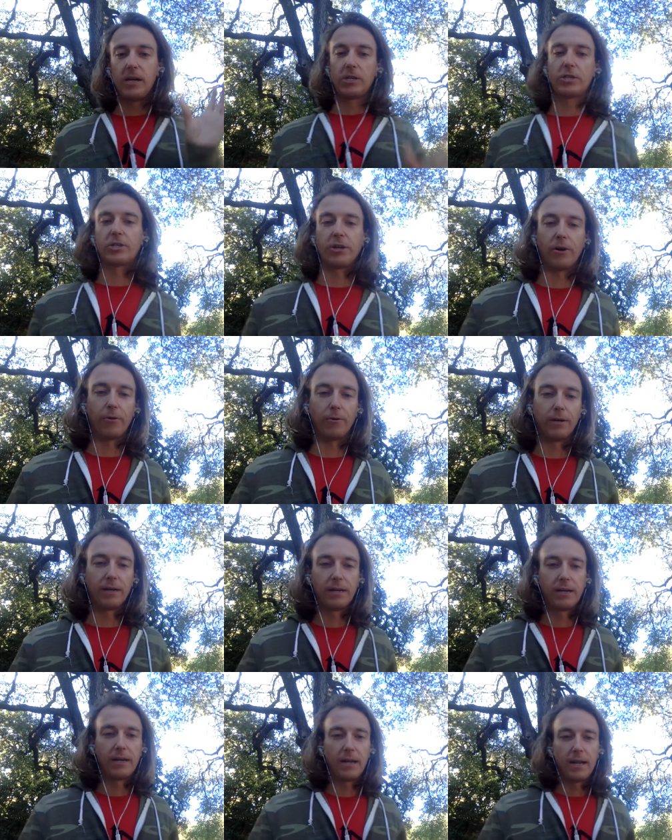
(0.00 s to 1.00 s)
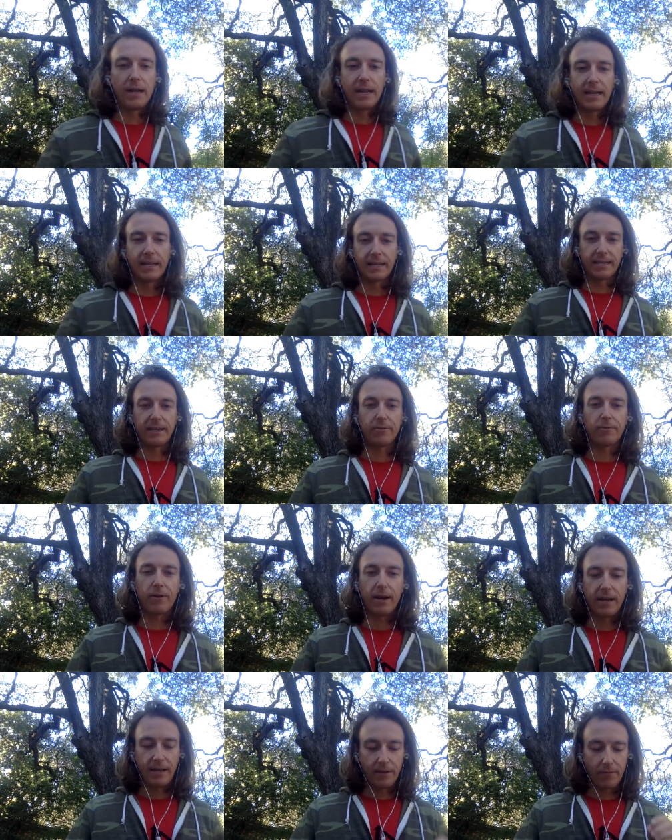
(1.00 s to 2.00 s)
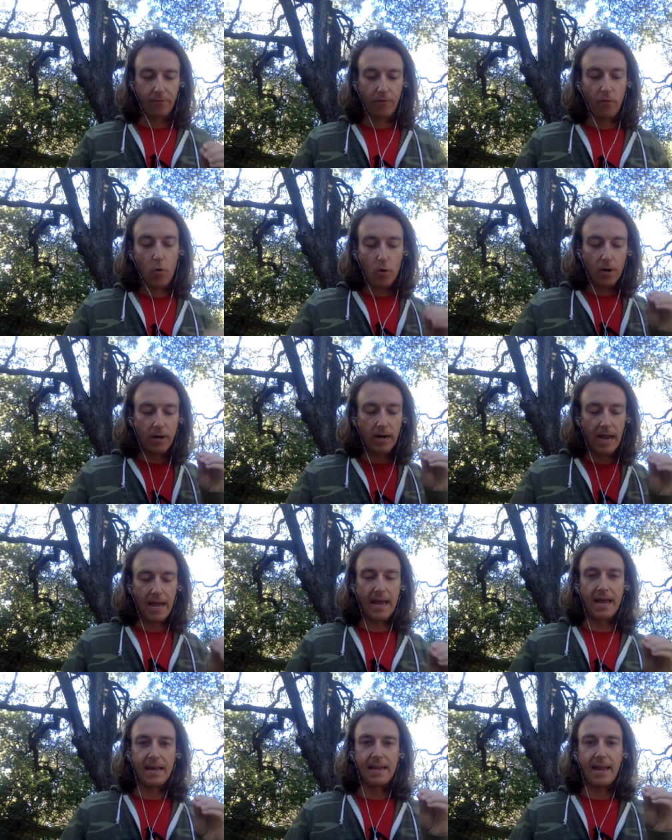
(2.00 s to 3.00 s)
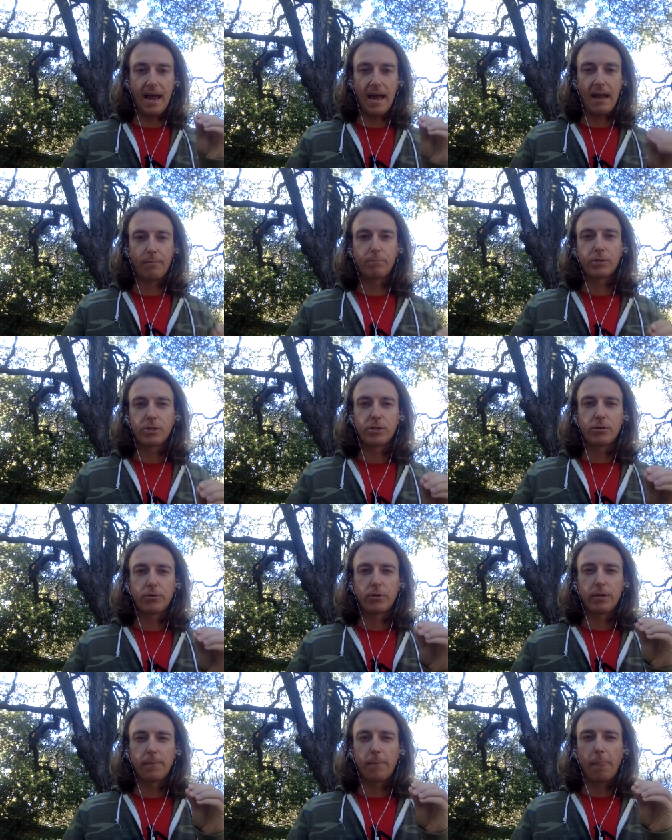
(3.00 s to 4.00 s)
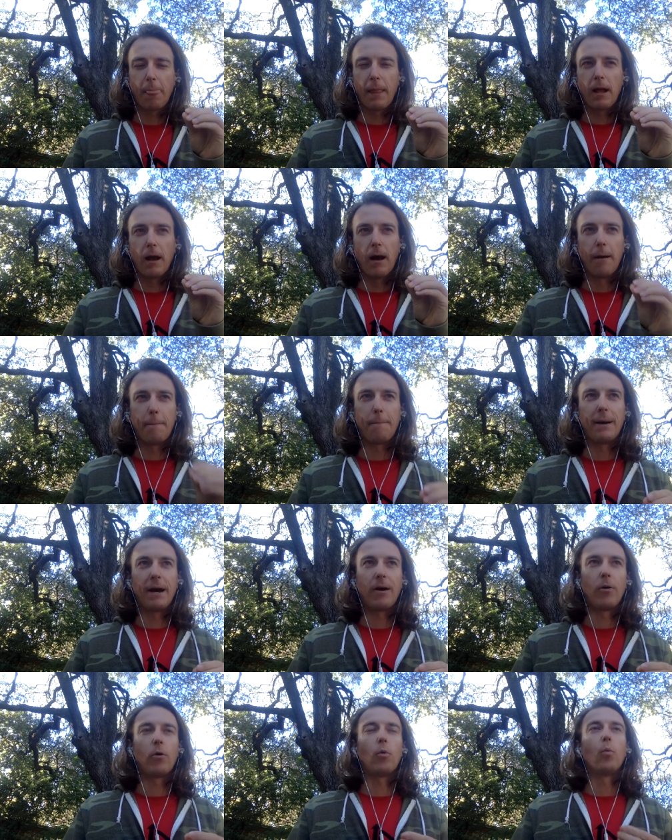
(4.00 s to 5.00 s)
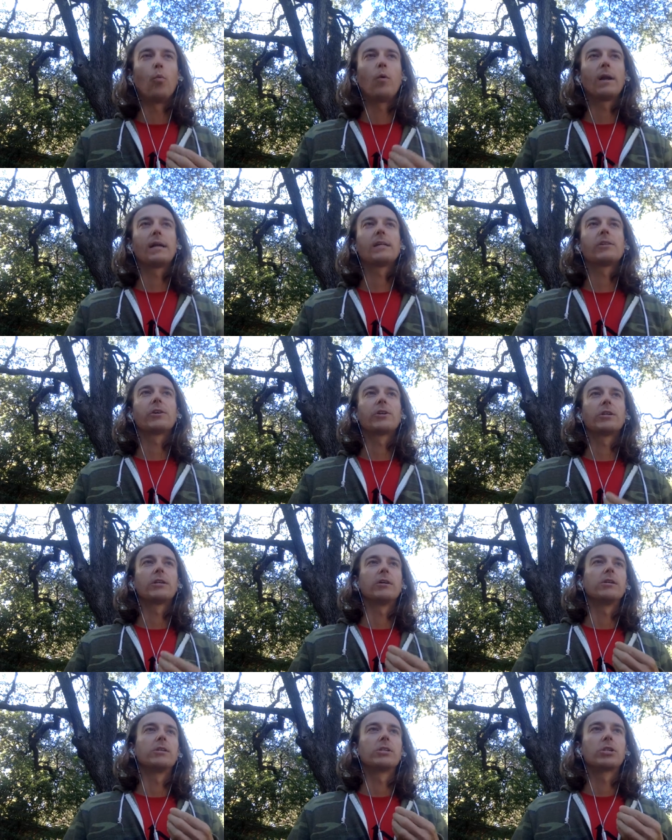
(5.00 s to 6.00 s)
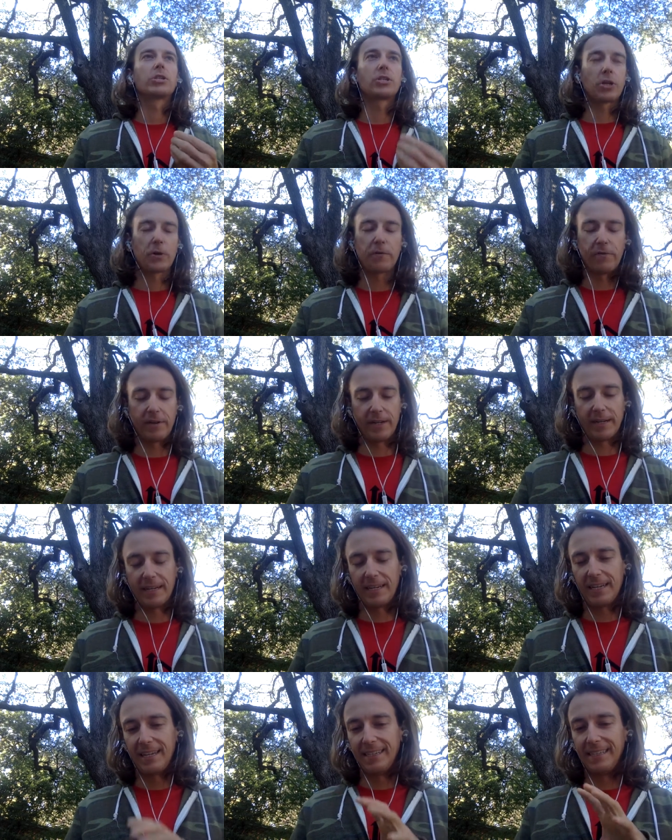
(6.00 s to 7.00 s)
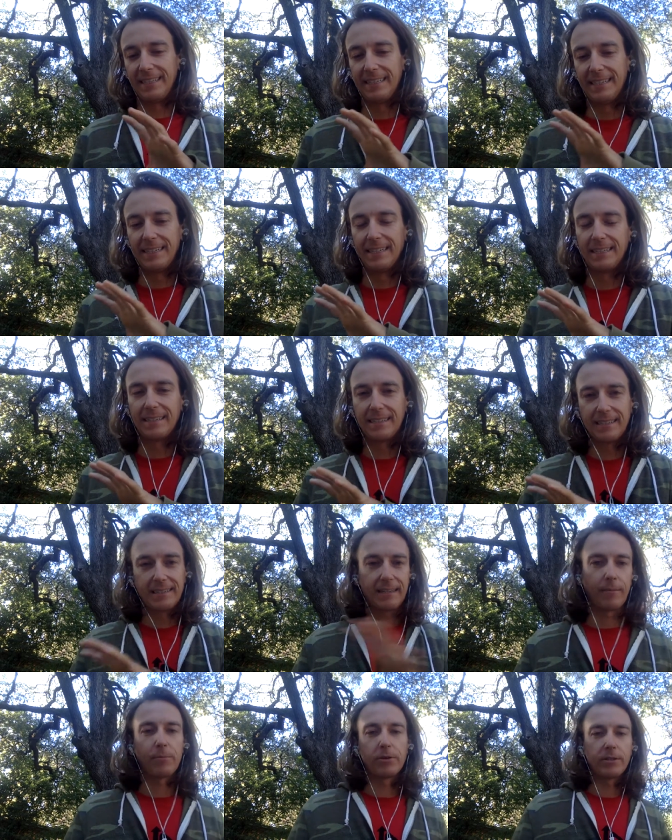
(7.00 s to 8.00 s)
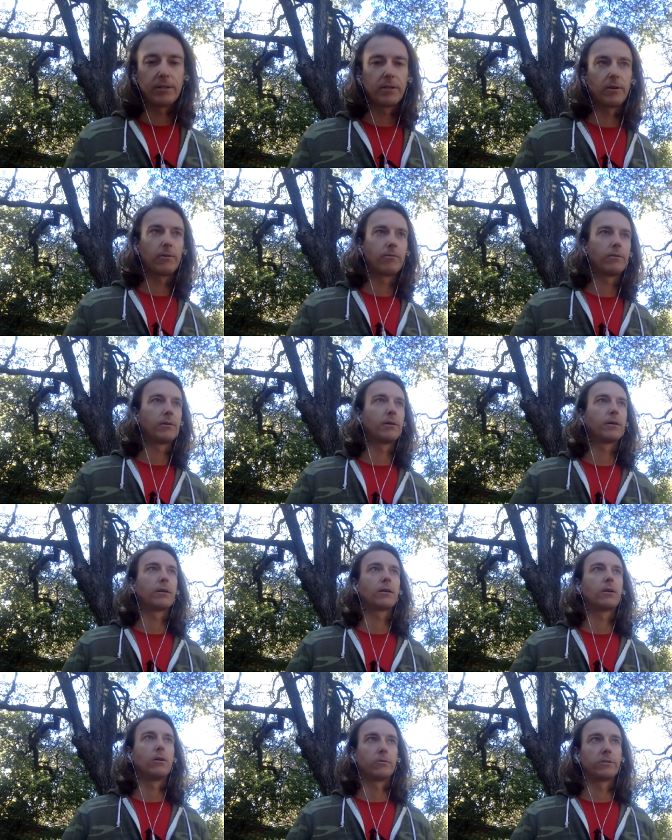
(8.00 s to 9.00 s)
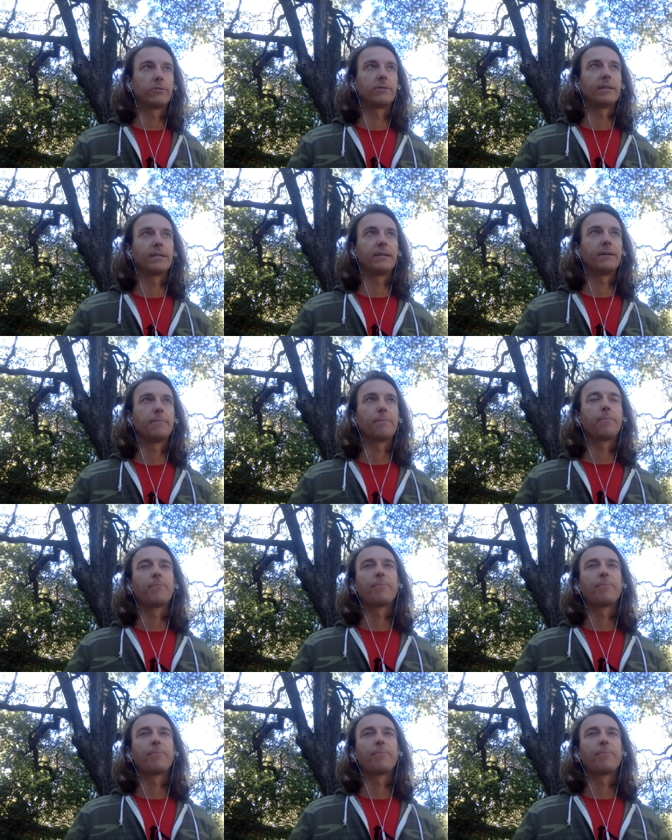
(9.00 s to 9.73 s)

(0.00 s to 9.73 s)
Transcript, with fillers: So, get ready for an episode about what I learned surfing in Tamarindo, Costa Rica